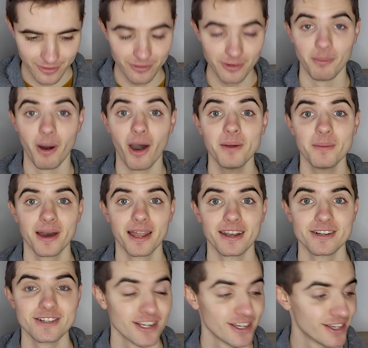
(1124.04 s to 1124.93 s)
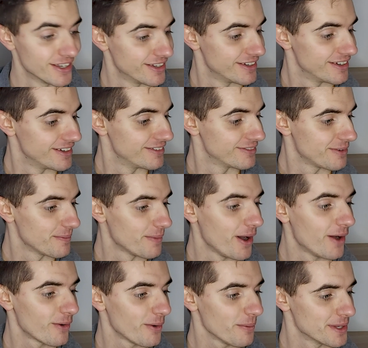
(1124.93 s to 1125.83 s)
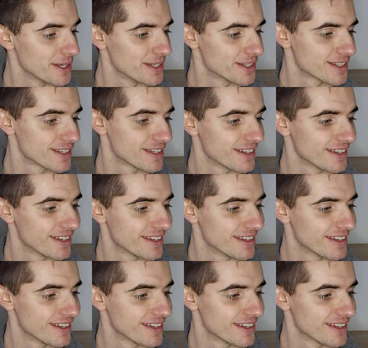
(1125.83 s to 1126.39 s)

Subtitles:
For my manager? For Mark Robins?